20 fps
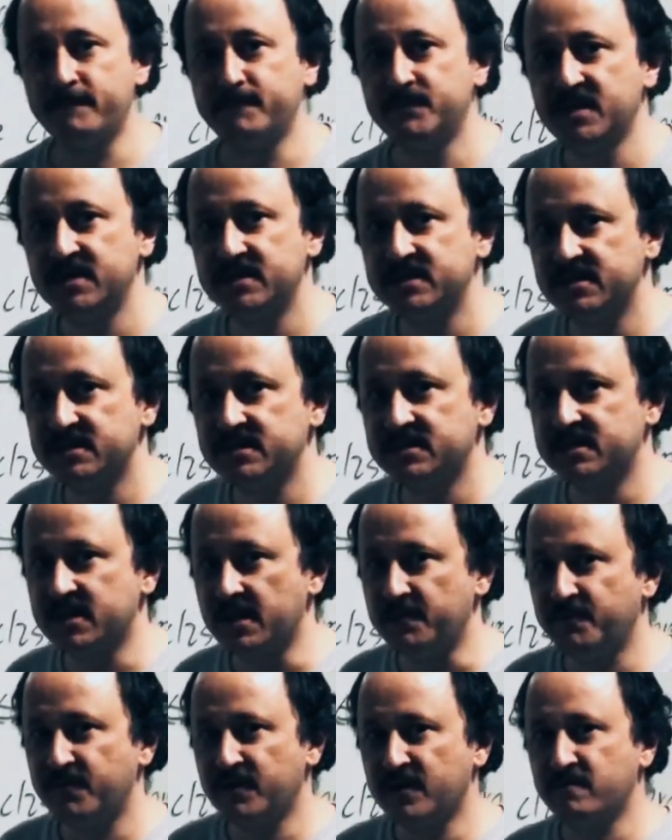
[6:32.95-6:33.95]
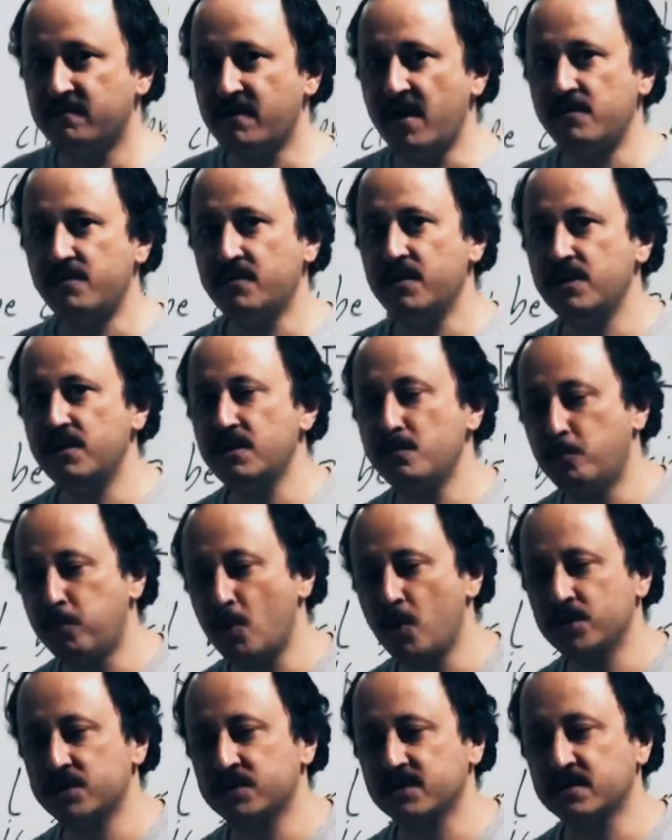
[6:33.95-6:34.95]
this is something very
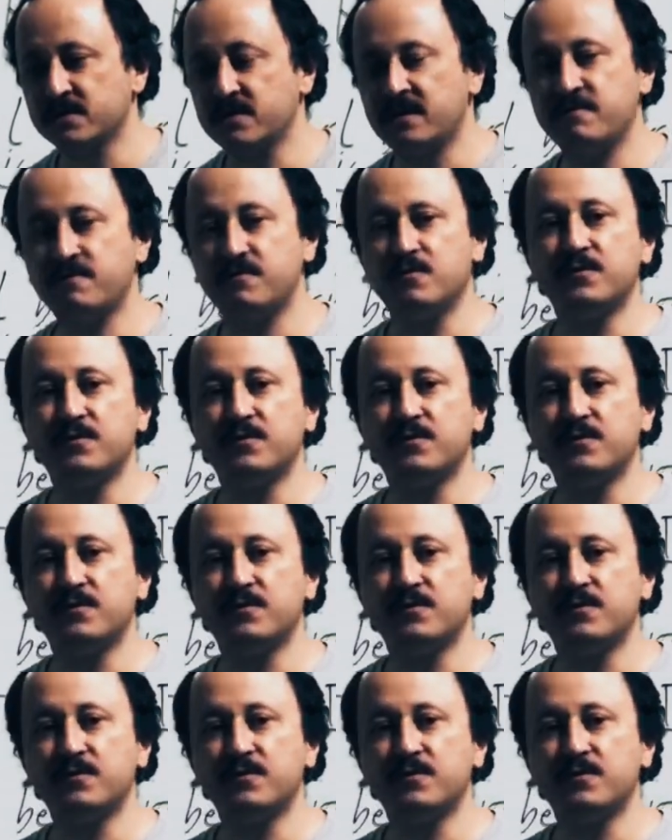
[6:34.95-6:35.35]
important if